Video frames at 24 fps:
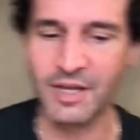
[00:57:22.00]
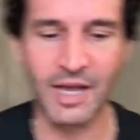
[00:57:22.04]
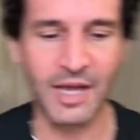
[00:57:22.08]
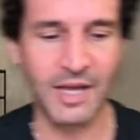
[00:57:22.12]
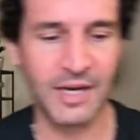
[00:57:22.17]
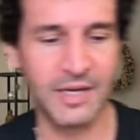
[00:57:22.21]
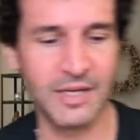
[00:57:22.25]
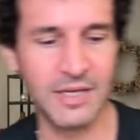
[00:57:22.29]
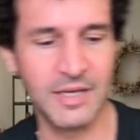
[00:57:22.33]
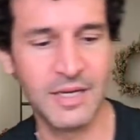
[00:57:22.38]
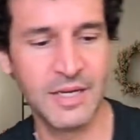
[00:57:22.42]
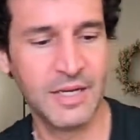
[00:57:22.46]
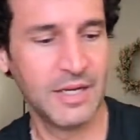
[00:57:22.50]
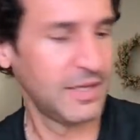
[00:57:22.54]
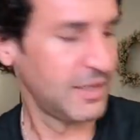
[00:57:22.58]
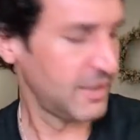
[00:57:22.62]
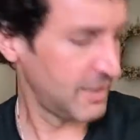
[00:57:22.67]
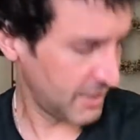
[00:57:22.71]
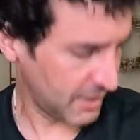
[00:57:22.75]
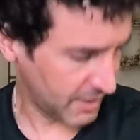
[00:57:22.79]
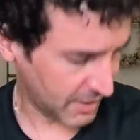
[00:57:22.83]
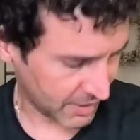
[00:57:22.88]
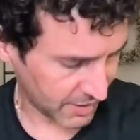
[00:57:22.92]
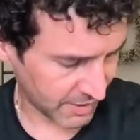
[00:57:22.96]
at it.
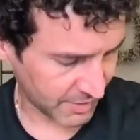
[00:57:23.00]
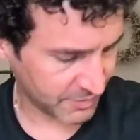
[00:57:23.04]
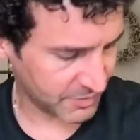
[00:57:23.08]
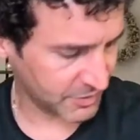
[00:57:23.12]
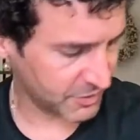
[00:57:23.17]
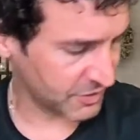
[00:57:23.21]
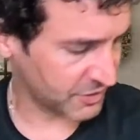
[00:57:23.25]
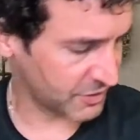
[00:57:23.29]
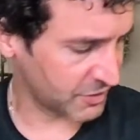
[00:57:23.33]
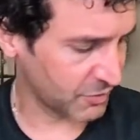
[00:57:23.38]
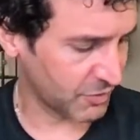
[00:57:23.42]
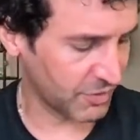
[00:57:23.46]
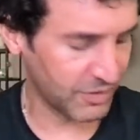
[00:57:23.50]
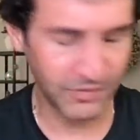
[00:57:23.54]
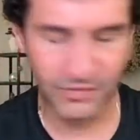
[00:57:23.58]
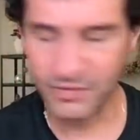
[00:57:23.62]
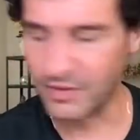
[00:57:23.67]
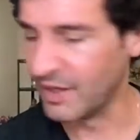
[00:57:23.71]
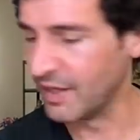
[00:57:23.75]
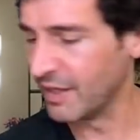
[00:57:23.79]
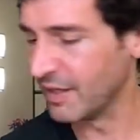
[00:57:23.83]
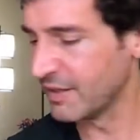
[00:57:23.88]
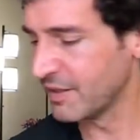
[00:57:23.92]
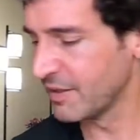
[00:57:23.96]
Just sort of
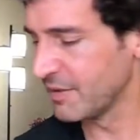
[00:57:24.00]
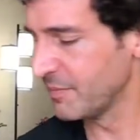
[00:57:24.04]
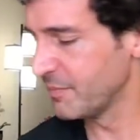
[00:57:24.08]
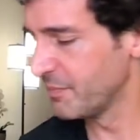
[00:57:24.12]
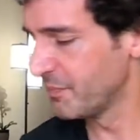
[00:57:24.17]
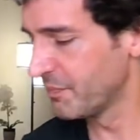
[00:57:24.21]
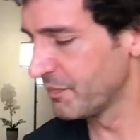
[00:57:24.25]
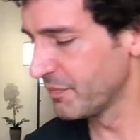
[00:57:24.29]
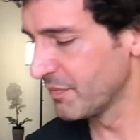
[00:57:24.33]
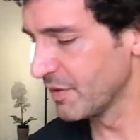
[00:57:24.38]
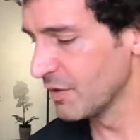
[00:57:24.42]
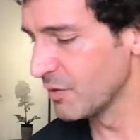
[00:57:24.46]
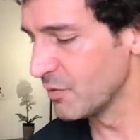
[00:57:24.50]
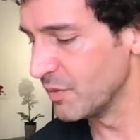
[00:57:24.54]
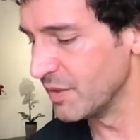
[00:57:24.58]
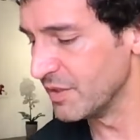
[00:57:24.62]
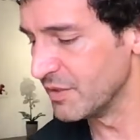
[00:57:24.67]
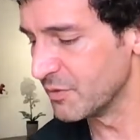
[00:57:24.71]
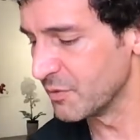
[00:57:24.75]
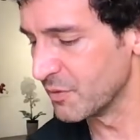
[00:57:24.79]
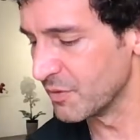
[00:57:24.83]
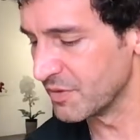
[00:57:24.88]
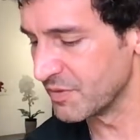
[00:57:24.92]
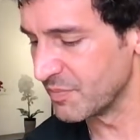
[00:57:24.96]
like
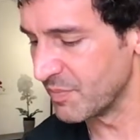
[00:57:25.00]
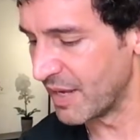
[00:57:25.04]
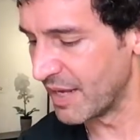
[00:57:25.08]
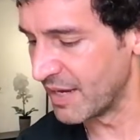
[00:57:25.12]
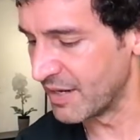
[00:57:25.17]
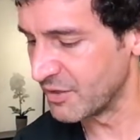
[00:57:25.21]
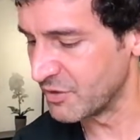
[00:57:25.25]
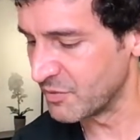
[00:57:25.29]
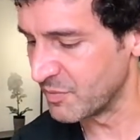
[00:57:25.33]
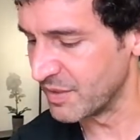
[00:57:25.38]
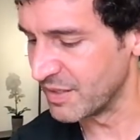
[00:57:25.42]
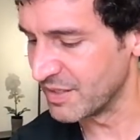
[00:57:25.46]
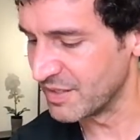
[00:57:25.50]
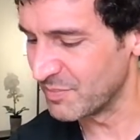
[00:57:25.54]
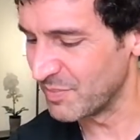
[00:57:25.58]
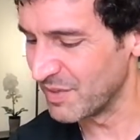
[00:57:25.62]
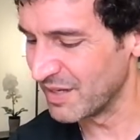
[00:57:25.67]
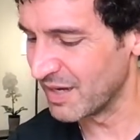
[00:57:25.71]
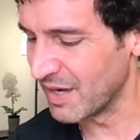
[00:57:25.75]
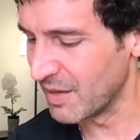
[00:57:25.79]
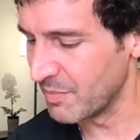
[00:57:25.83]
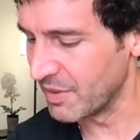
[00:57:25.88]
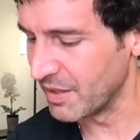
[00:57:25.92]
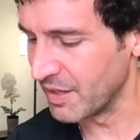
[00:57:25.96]
resource management. It's been
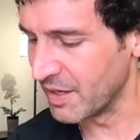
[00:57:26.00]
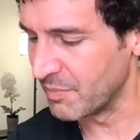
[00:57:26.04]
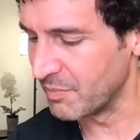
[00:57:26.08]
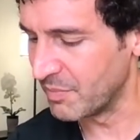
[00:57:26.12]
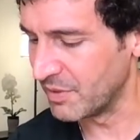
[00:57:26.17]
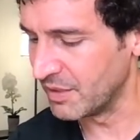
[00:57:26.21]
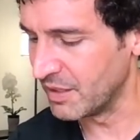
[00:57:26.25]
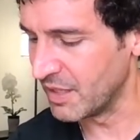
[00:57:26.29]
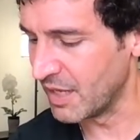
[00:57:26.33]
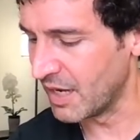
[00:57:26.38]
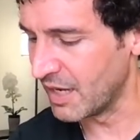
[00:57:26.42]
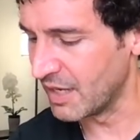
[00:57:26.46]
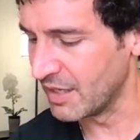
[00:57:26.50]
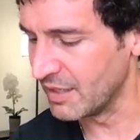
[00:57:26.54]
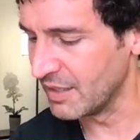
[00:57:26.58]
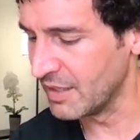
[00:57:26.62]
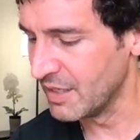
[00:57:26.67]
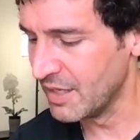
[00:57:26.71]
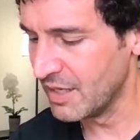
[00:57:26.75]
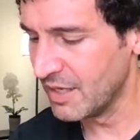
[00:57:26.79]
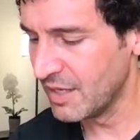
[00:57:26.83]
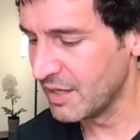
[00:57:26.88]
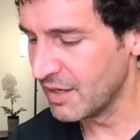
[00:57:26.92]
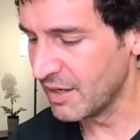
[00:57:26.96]
coming up a lot.
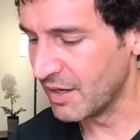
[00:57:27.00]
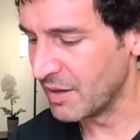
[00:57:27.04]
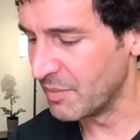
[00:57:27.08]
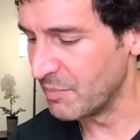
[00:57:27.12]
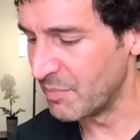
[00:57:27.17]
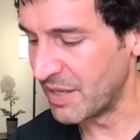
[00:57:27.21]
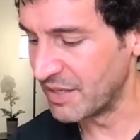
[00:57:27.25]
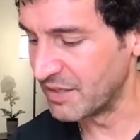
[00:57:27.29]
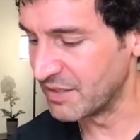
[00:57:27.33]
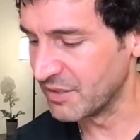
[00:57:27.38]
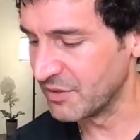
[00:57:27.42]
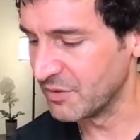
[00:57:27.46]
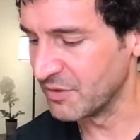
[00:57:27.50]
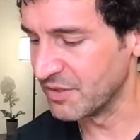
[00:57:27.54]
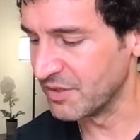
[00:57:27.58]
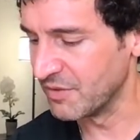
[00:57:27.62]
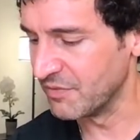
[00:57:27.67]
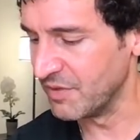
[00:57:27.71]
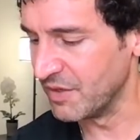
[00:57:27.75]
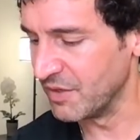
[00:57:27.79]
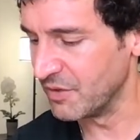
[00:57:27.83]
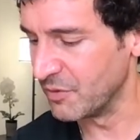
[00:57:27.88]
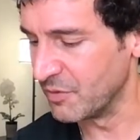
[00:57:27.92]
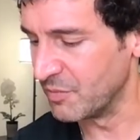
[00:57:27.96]
Pentacles have
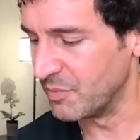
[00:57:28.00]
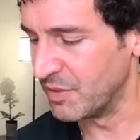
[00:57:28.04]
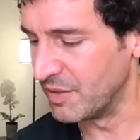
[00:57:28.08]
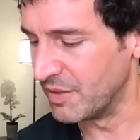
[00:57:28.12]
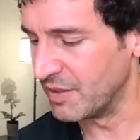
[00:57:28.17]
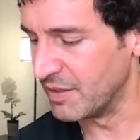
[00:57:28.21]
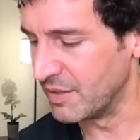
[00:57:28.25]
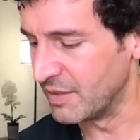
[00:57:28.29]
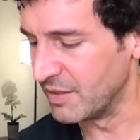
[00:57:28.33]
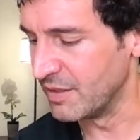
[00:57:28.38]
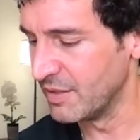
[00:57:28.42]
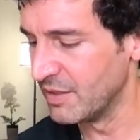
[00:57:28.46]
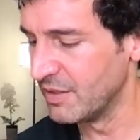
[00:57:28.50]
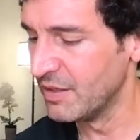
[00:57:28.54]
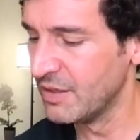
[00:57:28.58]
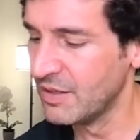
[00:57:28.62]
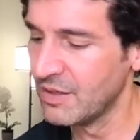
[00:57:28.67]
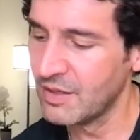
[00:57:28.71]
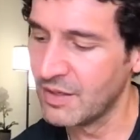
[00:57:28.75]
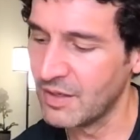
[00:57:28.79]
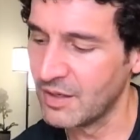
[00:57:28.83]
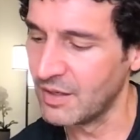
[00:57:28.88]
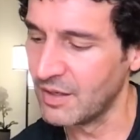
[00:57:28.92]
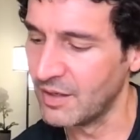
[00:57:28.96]
either been
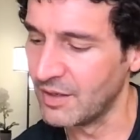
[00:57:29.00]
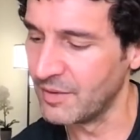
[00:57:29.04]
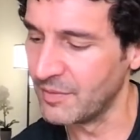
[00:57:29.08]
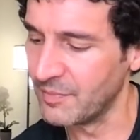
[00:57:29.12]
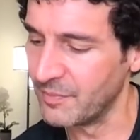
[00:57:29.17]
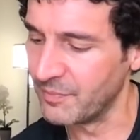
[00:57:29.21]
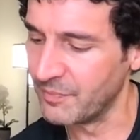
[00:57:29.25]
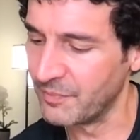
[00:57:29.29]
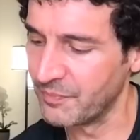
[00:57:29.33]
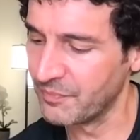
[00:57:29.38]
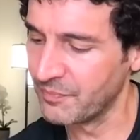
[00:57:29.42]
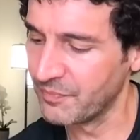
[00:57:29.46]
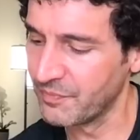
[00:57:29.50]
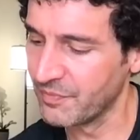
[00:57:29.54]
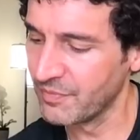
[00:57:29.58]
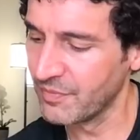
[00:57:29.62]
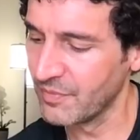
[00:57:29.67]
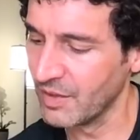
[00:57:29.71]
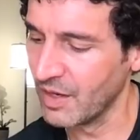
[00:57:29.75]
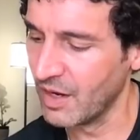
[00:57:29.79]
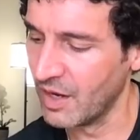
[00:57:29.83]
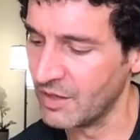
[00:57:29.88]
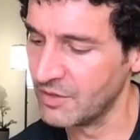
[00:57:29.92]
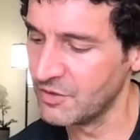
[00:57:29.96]

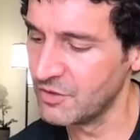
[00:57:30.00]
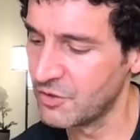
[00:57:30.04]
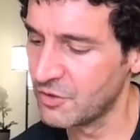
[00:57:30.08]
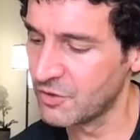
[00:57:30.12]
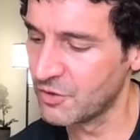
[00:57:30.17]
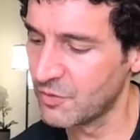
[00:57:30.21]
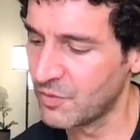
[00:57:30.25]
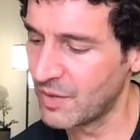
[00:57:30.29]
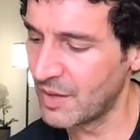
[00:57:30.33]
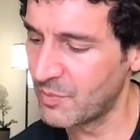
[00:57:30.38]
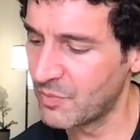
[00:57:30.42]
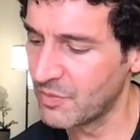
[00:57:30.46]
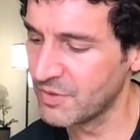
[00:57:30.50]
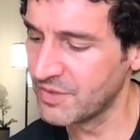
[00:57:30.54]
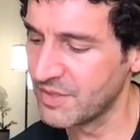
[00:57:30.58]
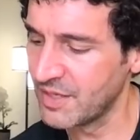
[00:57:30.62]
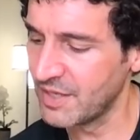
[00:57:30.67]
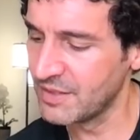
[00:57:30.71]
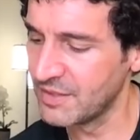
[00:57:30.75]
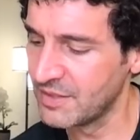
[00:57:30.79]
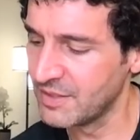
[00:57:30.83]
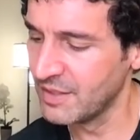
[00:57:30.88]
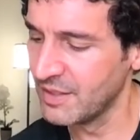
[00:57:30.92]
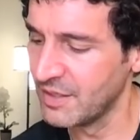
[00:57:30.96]

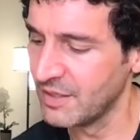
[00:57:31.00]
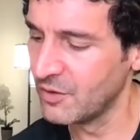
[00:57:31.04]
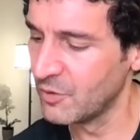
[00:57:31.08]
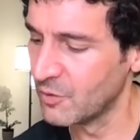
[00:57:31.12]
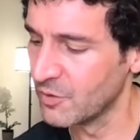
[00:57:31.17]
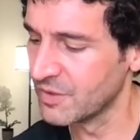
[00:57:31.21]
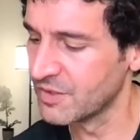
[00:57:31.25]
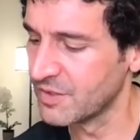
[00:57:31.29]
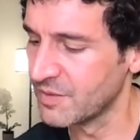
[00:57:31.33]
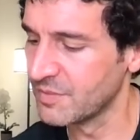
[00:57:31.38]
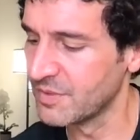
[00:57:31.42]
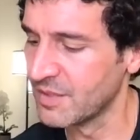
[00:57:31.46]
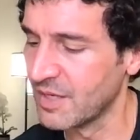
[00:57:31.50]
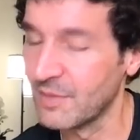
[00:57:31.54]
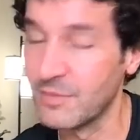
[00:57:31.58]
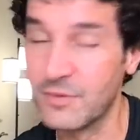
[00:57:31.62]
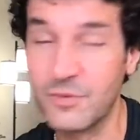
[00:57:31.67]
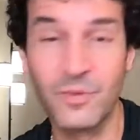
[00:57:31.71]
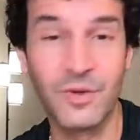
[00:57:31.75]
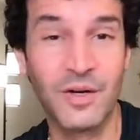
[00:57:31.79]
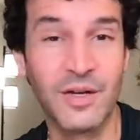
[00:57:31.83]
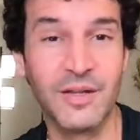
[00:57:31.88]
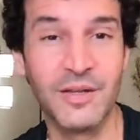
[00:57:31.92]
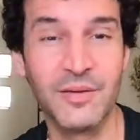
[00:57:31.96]
underrepresented, or sometimes
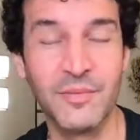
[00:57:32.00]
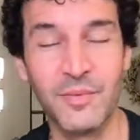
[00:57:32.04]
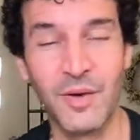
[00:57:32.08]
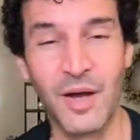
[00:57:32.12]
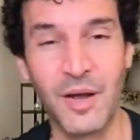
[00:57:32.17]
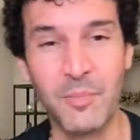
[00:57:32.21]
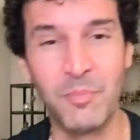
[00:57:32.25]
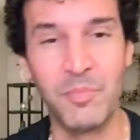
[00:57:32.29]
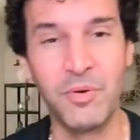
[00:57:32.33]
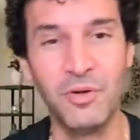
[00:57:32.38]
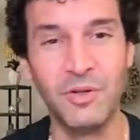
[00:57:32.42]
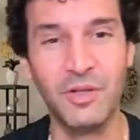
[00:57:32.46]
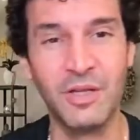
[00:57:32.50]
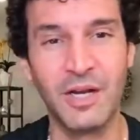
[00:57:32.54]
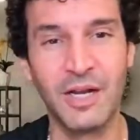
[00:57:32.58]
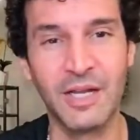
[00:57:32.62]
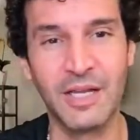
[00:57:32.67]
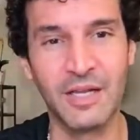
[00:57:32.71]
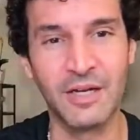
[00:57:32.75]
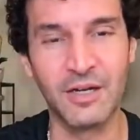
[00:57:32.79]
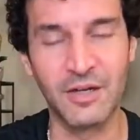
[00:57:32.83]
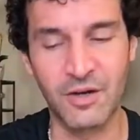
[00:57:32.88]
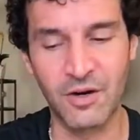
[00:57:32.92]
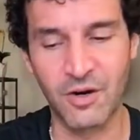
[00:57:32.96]
when I pull it, I
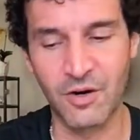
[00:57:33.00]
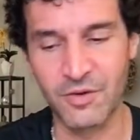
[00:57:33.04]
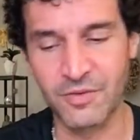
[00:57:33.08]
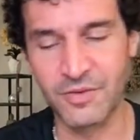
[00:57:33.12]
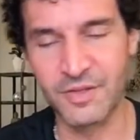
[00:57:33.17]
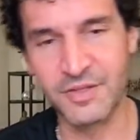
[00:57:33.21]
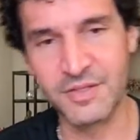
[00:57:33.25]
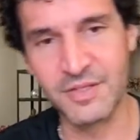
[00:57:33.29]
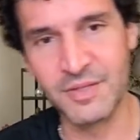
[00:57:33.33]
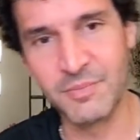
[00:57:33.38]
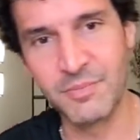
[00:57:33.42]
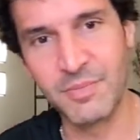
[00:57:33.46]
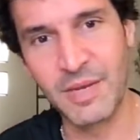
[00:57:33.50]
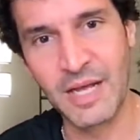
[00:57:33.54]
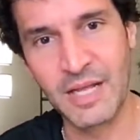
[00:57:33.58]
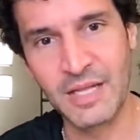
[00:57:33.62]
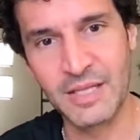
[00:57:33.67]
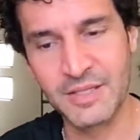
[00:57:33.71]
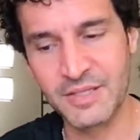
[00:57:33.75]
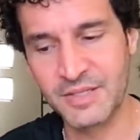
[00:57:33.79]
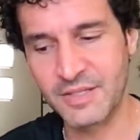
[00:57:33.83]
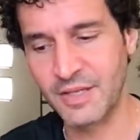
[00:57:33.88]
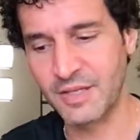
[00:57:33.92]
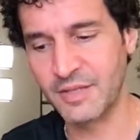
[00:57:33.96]
get a card that's
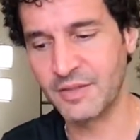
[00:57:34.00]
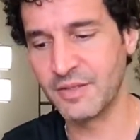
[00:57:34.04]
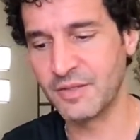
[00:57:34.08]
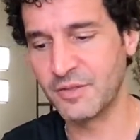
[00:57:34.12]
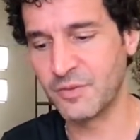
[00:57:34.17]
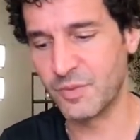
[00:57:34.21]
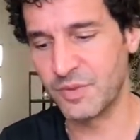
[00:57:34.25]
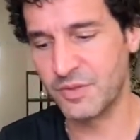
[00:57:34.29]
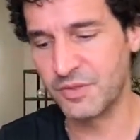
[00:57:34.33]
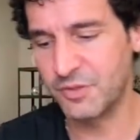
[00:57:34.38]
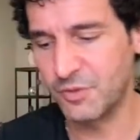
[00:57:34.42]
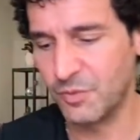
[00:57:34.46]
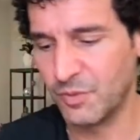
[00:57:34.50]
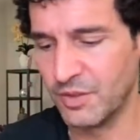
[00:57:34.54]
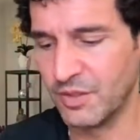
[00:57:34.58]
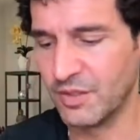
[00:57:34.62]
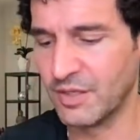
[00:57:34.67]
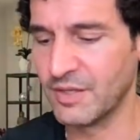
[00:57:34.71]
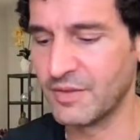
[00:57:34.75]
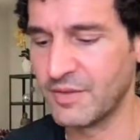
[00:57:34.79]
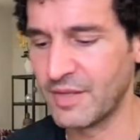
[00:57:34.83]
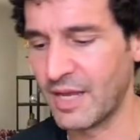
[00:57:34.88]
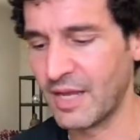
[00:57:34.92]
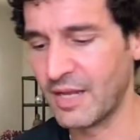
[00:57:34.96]
imbalanced like this one. So we'll look
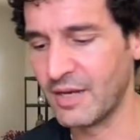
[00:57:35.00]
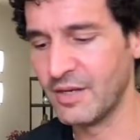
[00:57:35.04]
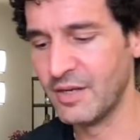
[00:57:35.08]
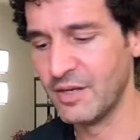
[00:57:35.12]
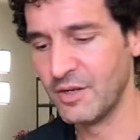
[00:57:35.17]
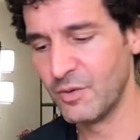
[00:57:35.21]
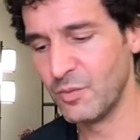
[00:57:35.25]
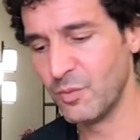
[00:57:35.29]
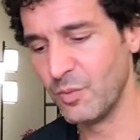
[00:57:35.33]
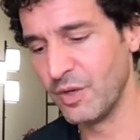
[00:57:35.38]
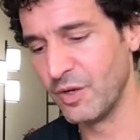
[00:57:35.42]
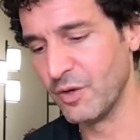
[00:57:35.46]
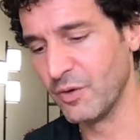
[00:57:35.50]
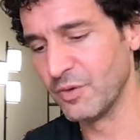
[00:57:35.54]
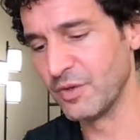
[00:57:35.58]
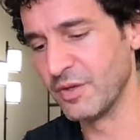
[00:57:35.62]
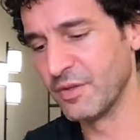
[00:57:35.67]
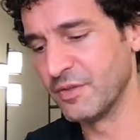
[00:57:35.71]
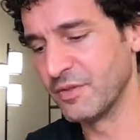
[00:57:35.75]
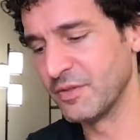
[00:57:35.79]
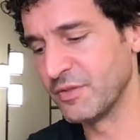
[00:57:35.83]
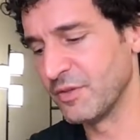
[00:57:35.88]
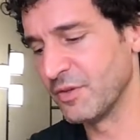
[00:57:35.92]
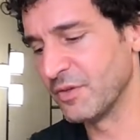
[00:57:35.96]
at that when we go into
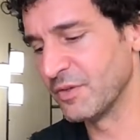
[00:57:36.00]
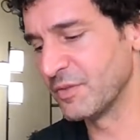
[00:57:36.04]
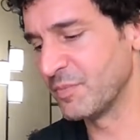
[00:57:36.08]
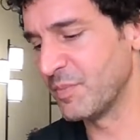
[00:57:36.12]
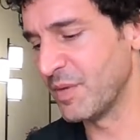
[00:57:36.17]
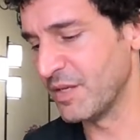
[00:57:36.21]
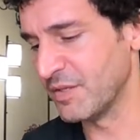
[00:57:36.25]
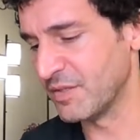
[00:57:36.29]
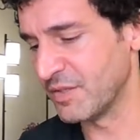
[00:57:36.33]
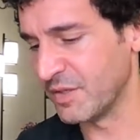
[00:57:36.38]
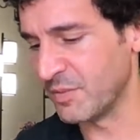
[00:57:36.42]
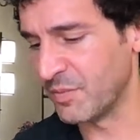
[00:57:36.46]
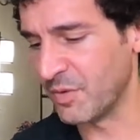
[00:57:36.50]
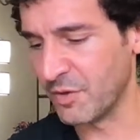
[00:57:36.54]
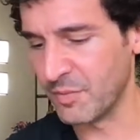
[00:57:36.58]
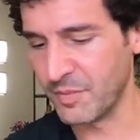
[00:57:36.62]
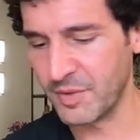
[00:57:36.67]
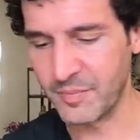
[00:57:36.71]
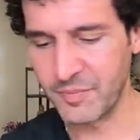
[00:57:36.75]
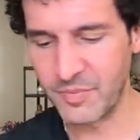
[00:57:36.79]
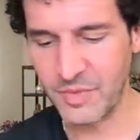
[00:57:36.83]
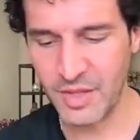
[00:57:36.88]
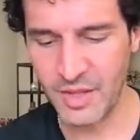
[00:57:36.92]
the soul space in a moment.